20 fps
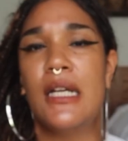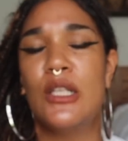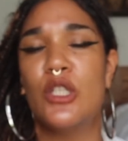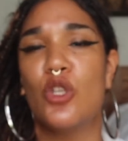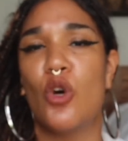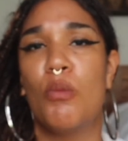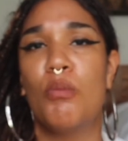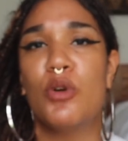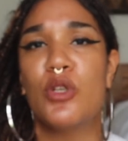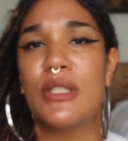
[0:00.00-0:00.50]
It's
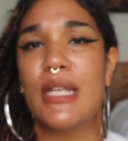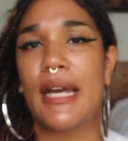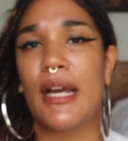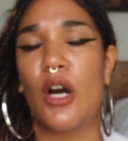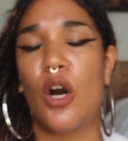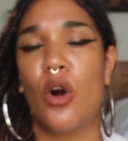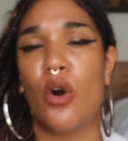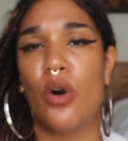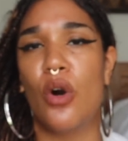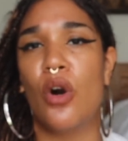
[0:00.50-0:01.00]
almost like
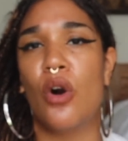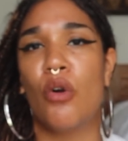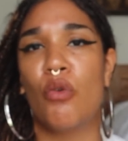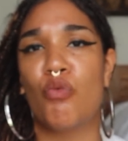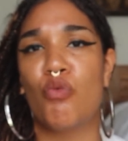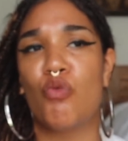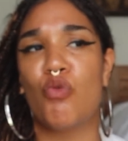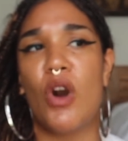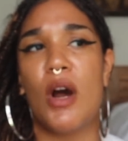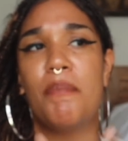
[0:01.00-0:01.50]
a
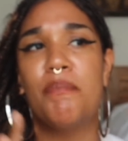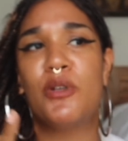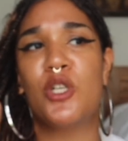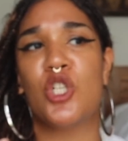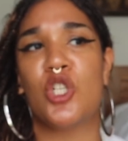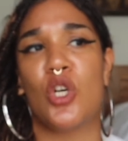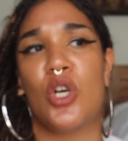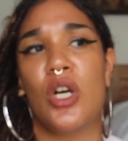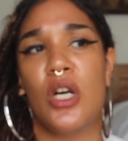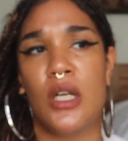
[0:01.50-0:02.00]

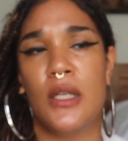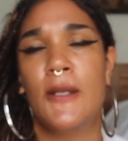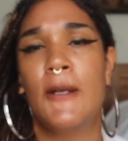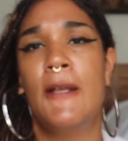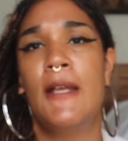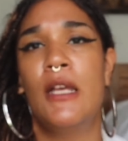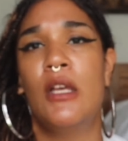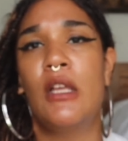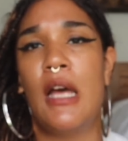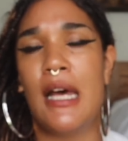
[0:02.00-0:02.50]
rupture
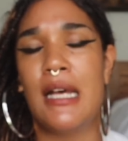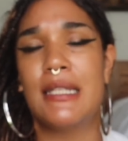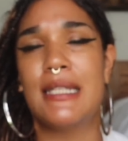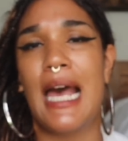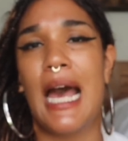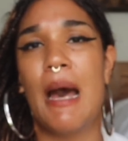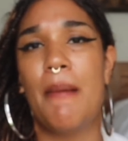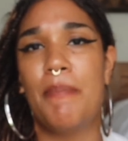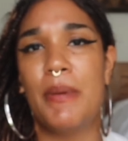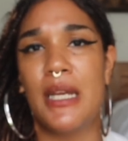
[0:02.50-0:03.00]
as
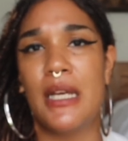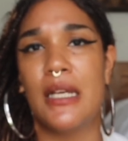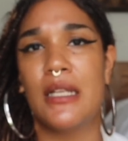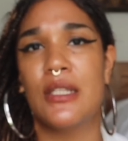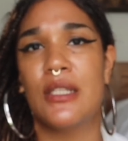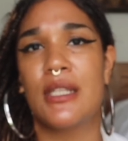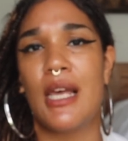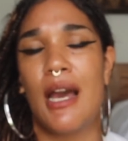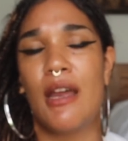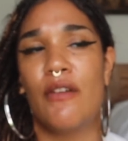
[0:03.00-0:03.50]
happening
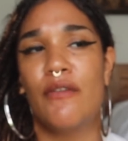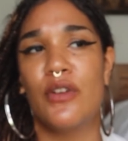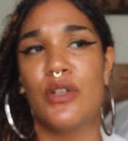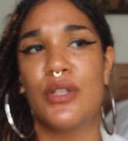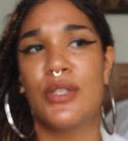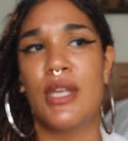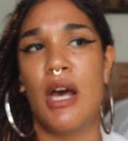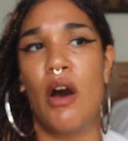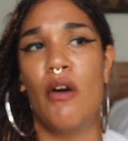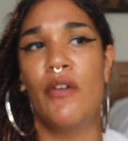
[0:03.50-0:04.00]
inside of
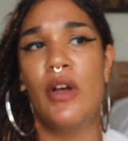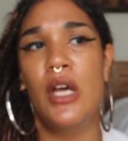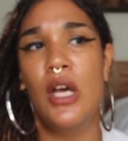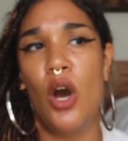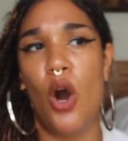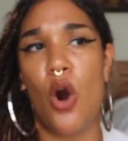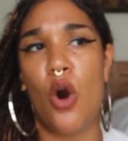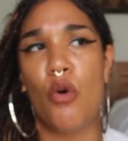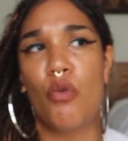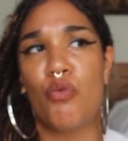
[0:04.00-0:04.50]
yourself.
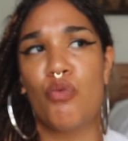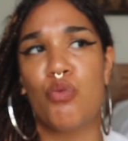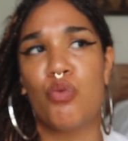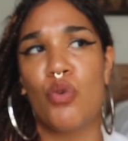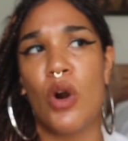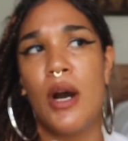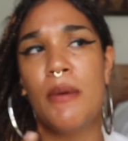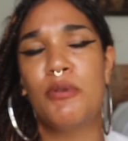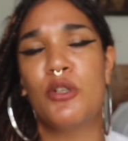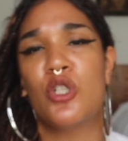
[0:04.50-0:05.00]
A
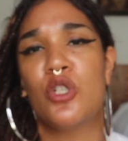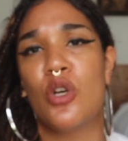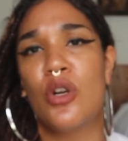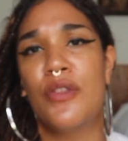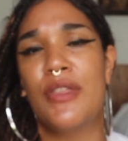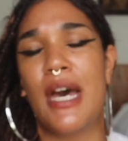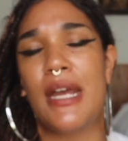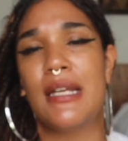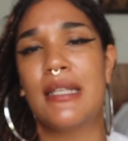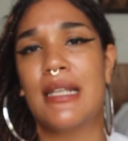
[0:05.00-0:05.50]

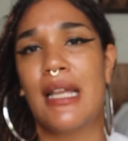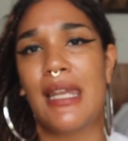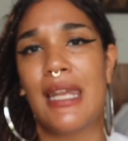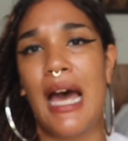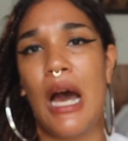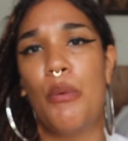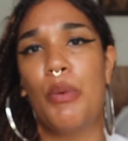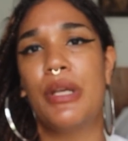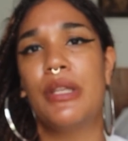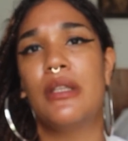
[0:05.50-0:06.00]
rupture that is
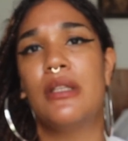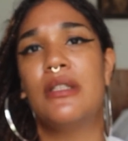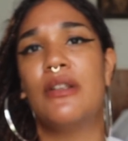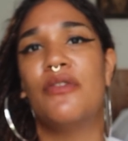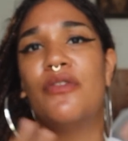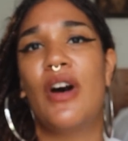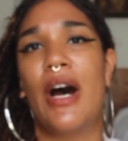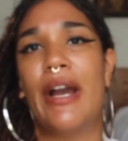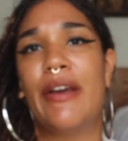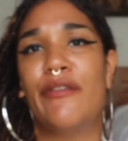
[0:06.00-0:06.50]
allowing the
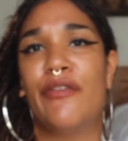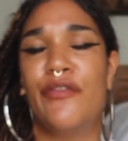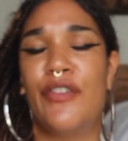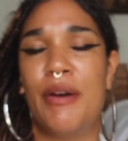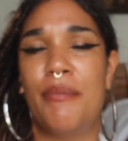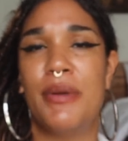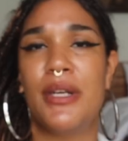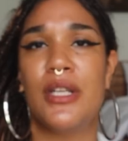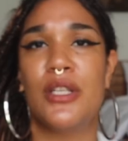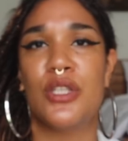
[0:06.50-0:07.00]
divine
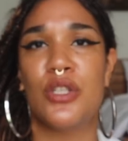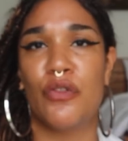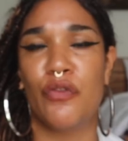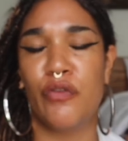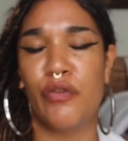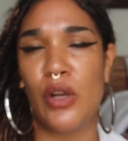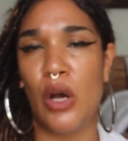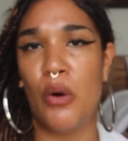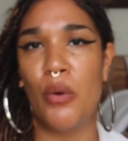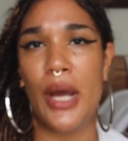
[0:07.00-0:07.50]
feminine to
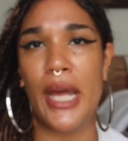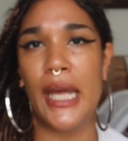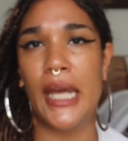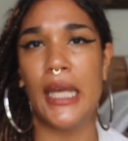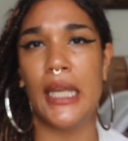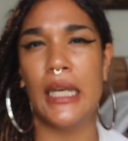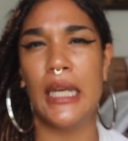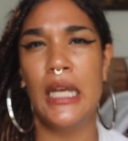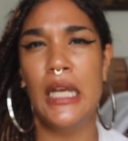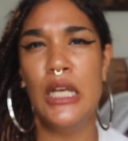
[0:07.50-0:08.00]
flow
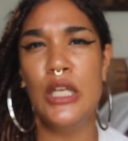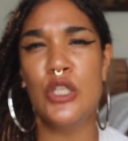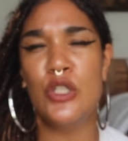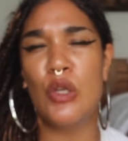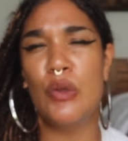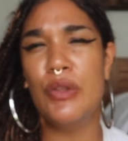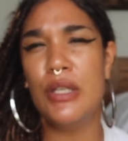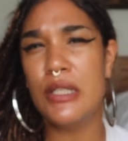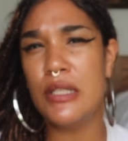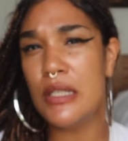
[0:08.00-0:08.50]
in.
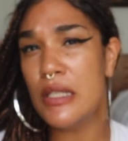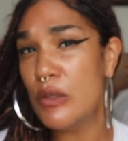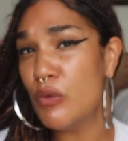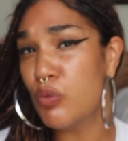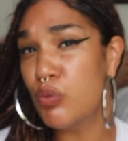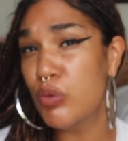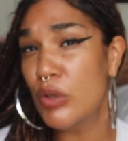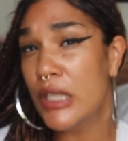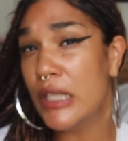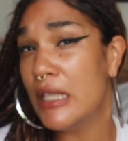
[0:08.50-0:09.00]
So this is
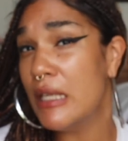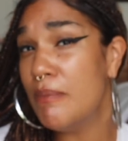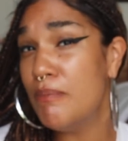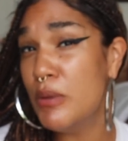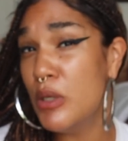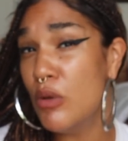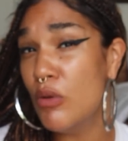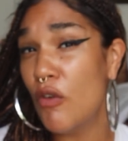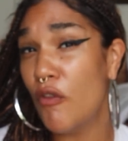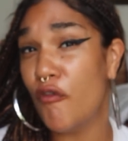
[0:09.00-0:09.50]
really
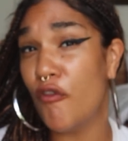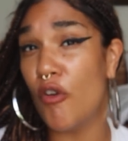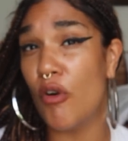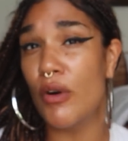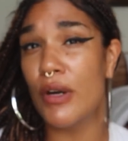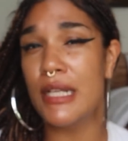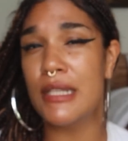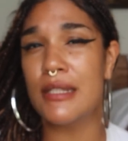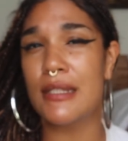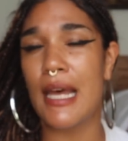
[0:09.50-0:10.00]

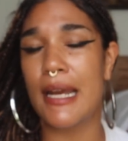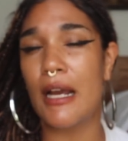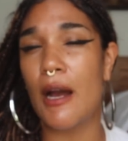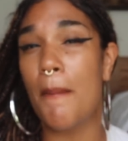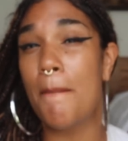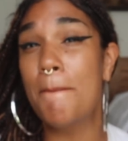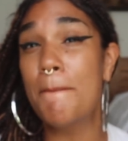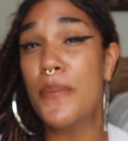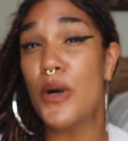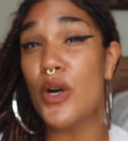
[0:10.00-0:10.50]
beautiful. It's like
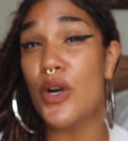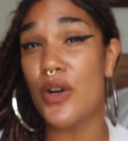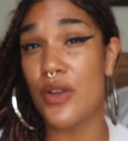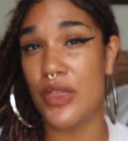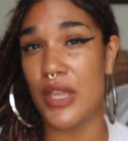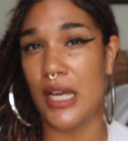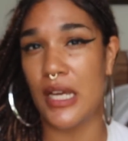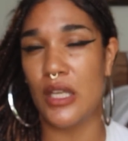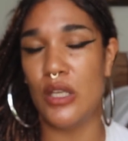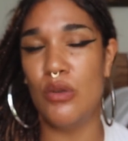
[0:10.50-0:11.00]
a
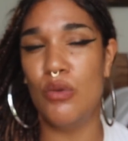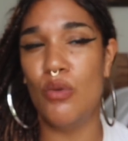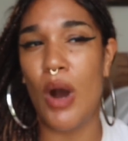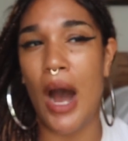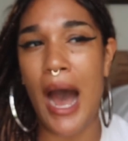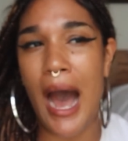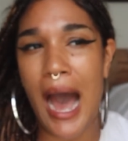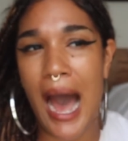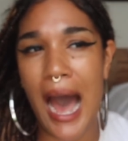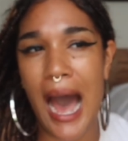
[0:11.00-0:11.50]
birthing. You
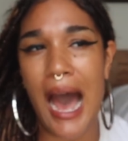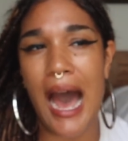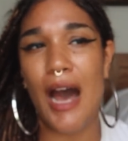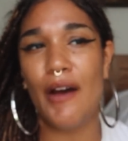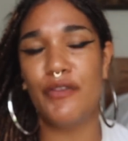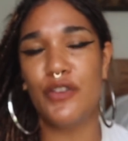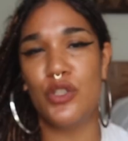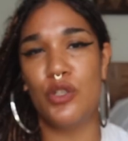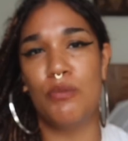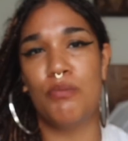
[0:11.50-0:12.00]

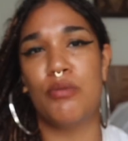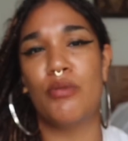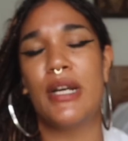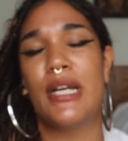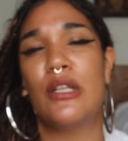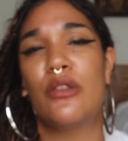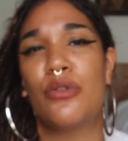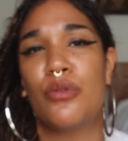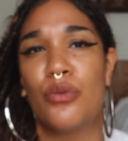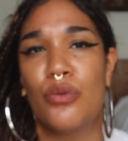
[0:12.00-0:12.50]
have to
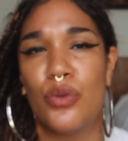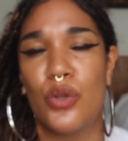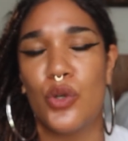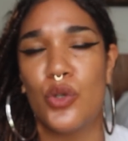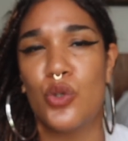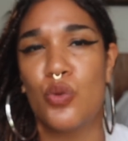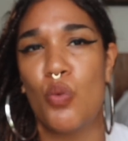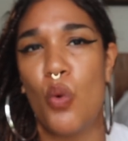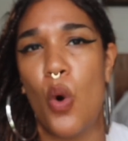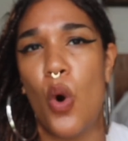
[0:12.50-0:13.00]
break through
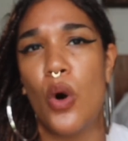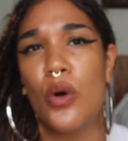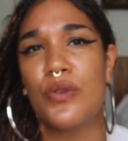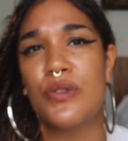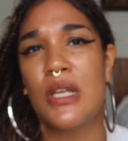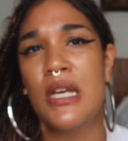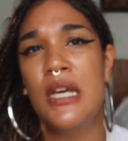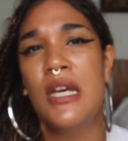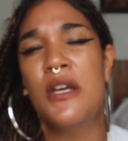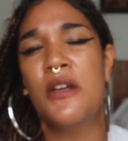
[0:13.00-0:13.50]
those
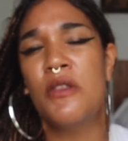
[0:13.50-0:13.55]
walls.